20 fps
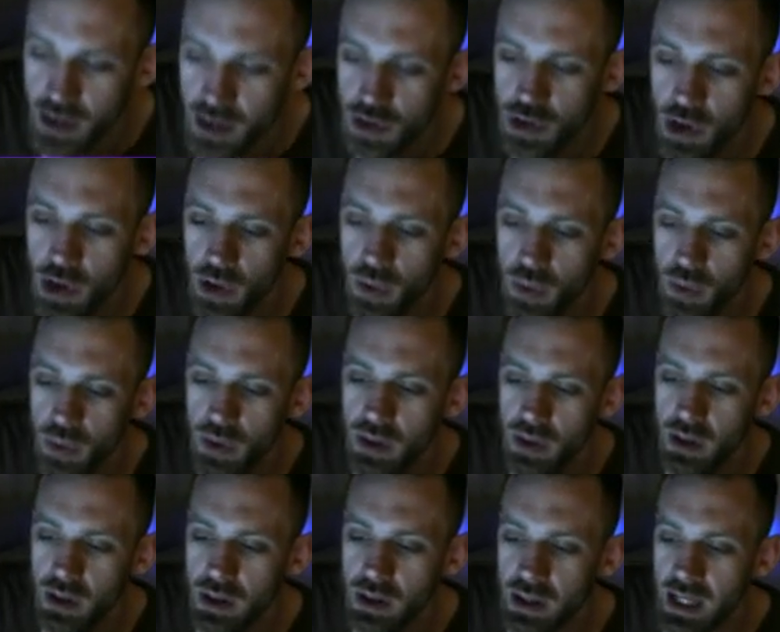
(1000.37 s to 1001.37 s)
So
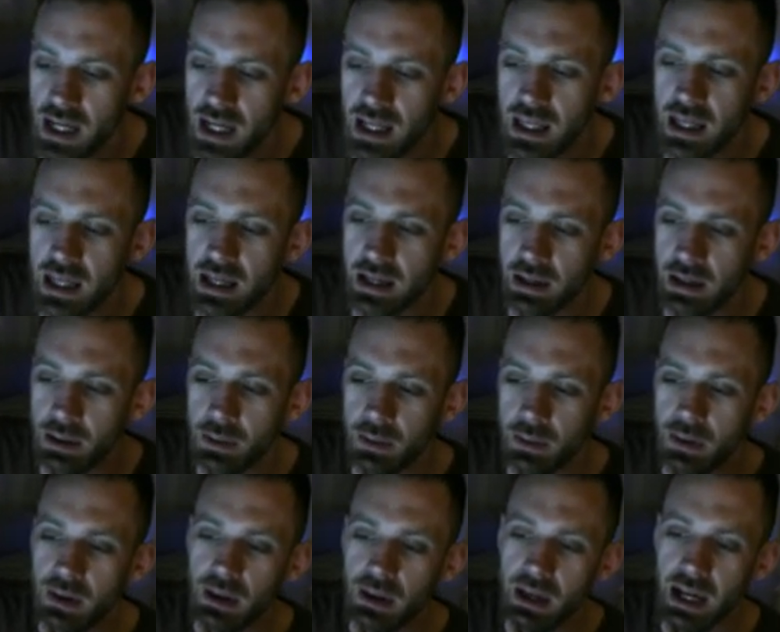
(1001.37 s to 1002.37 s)
knight here.
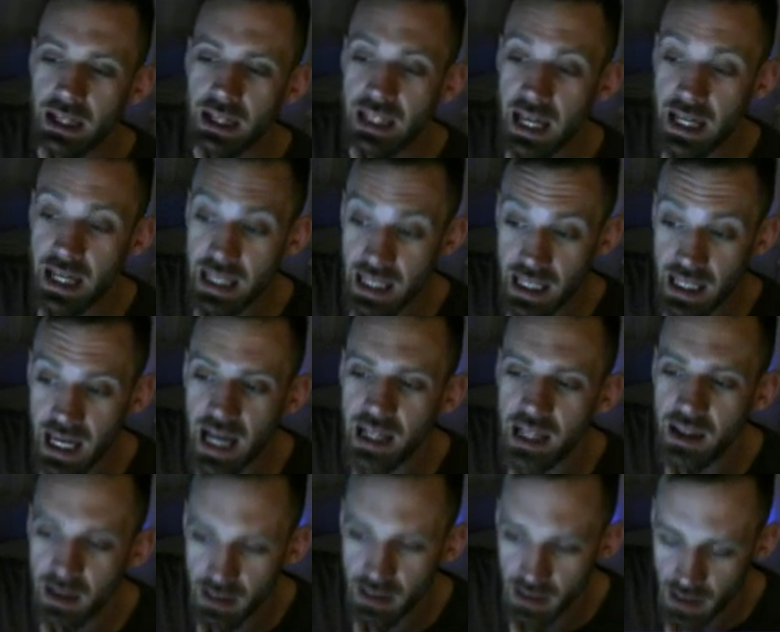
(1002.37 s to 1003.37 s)
And yeah, you
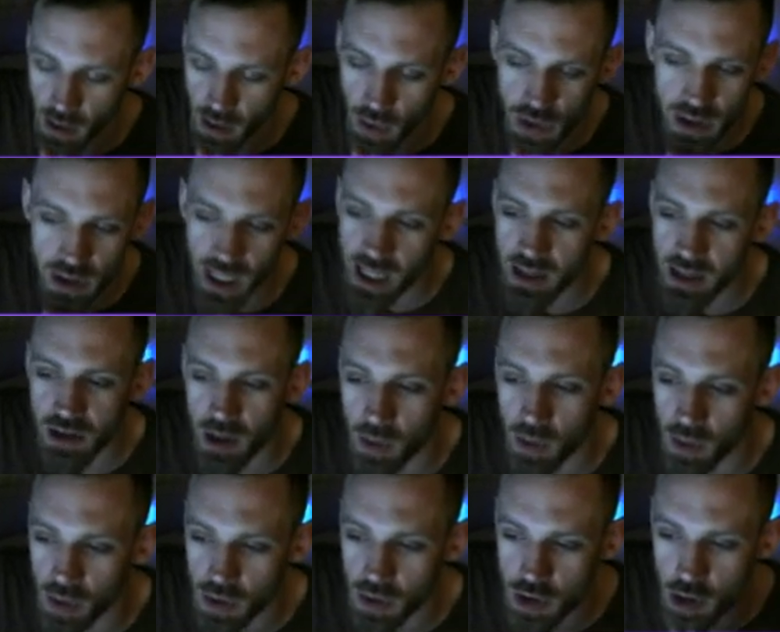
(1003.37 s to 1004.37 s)
can, those lines don't
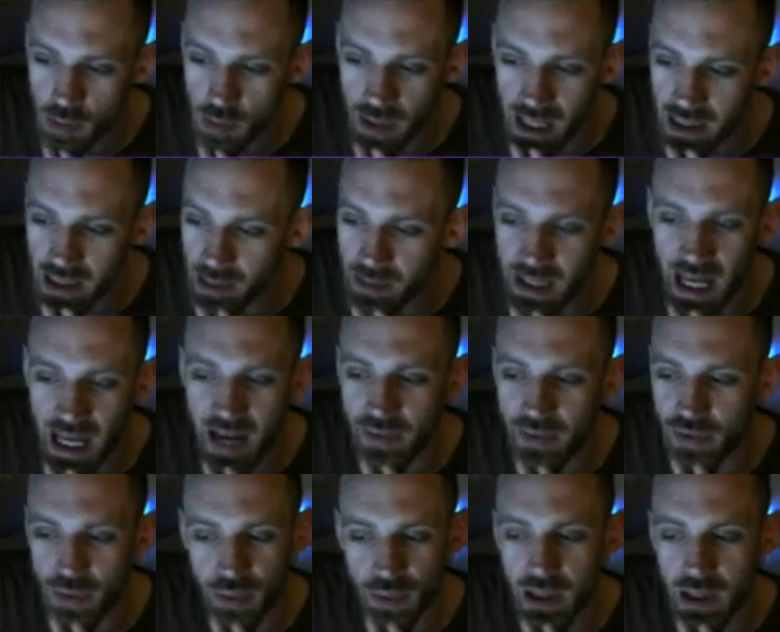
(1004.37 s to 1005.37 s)
look too bad. I mean,
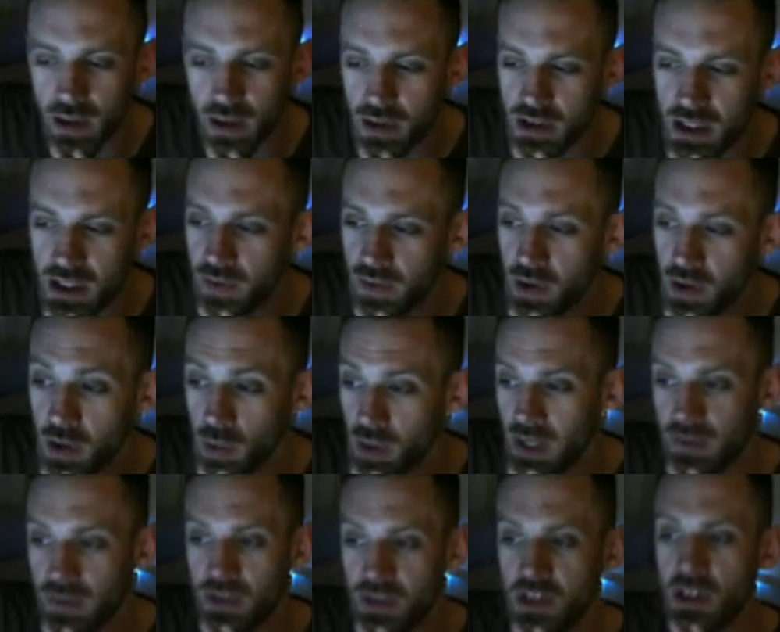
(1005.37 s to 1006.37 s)
f3 looks difficult. We'll
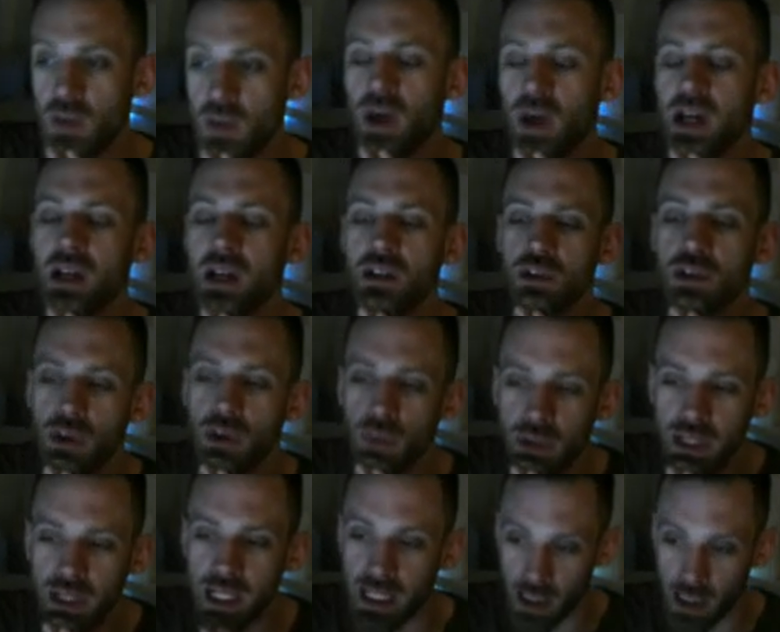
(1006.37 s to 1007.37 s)
have to see why it's so
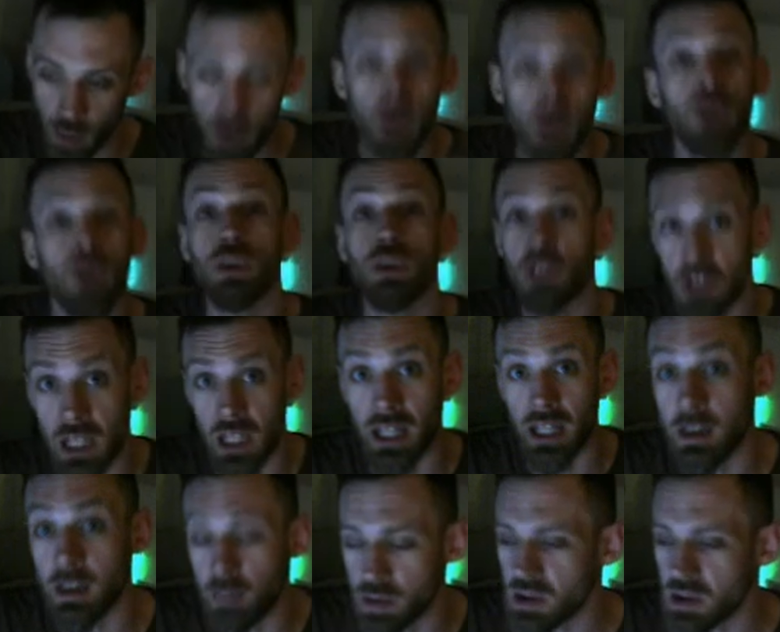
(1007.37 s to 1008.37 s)
winning, and I want to understand
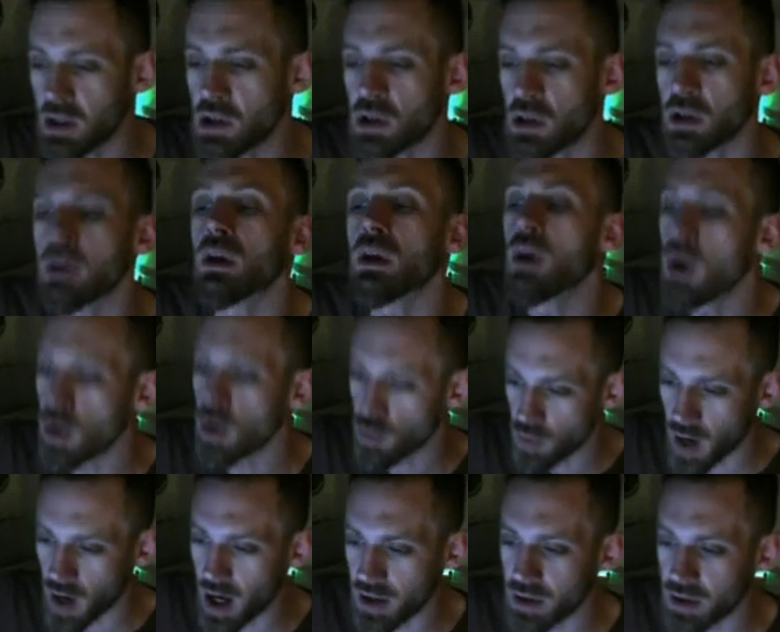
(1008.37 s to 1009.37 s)
the position
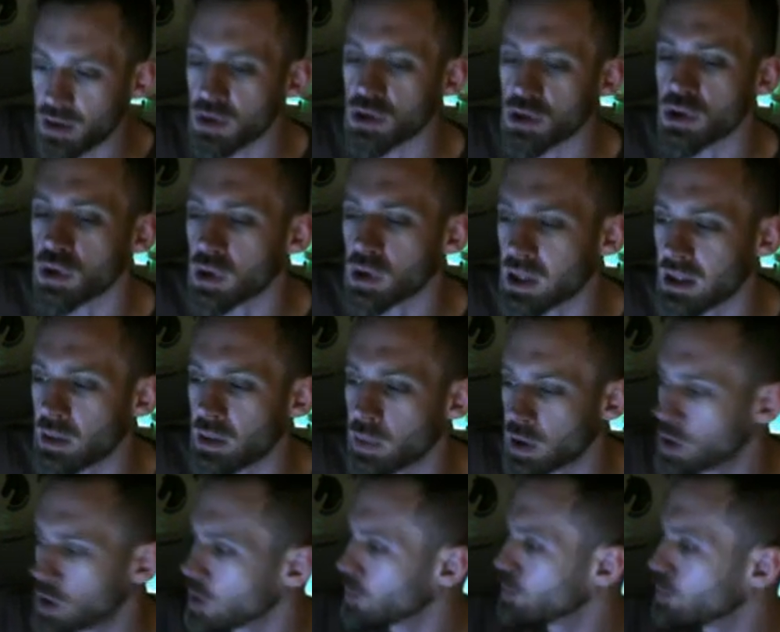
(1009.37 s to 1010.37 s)
rather than just look at it with
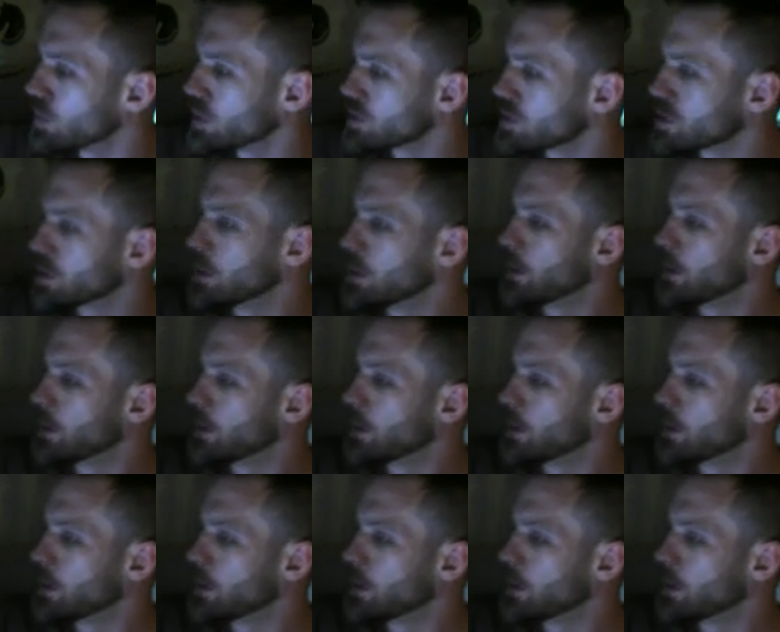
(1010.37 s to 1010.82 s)
numbers.